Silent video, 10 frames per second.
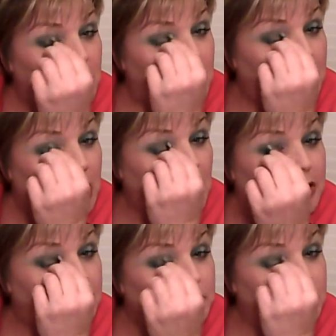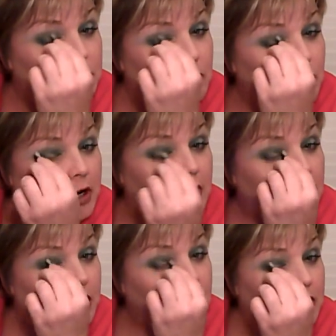and add a little
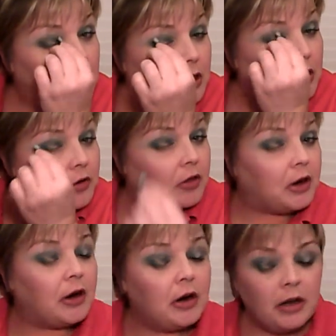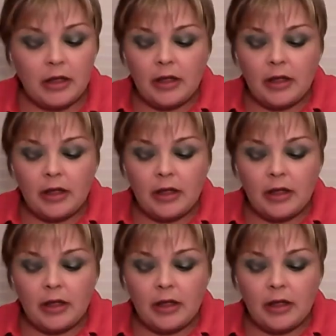more color there.